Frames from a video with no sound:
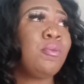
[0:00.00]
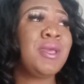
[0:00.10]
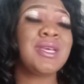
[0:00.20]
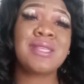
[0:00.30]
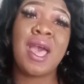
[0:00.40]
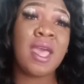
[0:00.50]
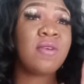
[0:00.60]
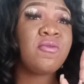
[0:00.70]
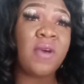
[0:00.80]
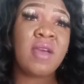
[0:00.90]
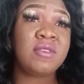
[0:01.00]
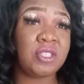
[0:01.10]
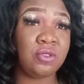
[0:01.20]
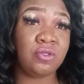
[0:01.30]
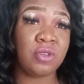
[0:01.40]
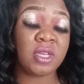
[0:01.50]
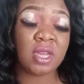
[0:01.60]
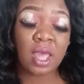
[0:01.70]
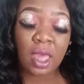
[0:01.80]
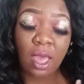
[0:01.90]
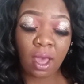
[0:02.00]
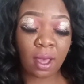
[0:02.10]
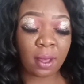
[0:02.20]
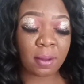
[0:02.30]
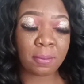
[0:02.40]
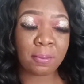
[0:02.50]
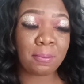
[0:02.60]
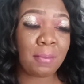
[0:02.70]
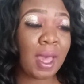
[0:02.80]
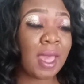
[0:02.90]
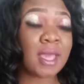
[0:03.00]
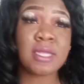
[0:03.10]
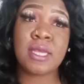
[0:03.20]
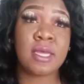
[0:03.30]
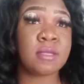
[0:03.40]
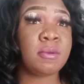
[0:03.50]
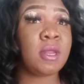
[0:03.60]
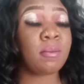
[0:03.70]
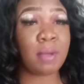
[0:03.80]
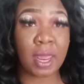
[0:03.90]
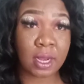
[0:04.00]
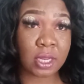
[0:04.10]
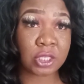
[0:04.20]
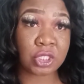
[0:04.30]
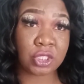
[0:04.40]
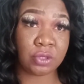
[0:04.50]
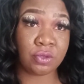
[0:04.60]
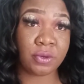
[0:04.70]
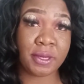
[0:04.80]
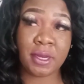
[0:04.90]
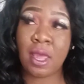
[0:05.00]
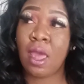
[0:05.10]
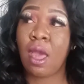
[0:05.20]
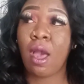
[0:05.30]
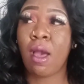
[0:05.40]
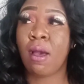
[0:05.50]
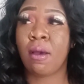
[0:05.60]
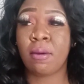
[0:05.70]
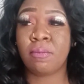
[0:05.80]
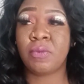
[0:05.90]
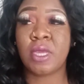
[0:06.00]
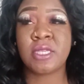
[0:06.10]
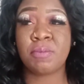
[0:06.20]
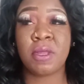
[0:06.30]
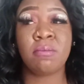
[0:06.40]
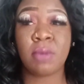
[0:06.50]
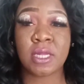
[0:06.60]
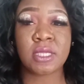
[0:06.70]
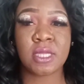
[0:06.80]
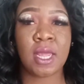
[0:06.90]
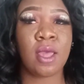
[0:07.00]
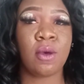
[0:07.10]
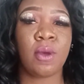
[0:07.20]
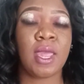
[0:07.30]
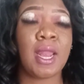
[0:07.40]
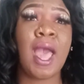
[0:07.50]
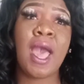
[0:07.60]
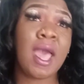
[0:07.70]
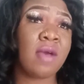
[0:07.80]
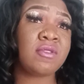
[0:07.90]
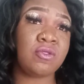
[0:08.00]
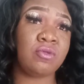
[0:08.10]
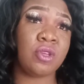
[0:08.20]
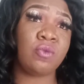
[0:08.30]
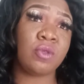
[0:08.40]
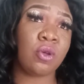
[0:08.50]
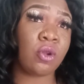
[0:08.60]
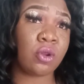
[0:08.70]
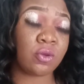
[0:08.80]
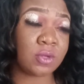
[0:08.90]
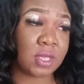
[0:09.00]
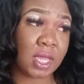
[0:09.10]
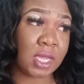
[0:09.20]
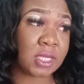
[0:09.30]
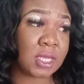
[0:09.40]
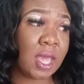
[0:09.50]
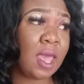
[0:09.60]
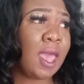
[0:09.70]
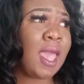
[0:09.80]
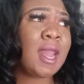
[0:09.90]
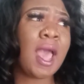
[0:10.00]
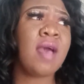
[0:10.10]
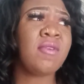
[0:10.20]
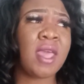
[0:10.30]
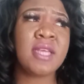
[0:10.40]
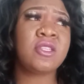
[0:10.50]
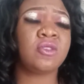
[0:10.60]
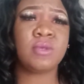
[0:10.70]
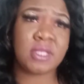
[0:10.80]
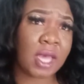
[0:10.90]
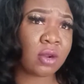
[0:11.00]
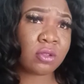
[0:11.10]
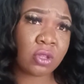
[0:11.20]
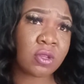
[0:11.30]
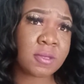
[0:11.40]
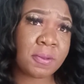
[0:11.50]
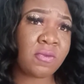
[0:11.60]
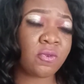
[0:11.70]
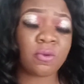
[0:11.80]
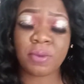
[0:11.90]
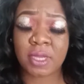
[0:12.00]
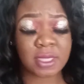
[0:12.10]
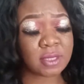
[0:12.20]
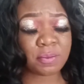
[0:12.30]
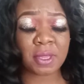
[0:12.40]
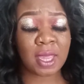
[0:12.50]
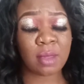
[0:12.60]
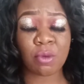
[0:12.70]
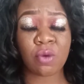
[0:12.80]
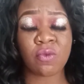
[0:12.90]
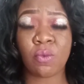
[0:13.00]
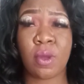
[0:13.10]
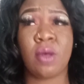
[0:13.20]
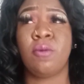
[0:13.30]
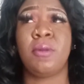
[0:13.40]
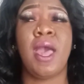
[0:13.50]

Because I have 5 children. My ex-husband abandoned his children. It's been months now, and I have to deal with all of those things. And I've had suicidal thoughts before because it became overwhelmed.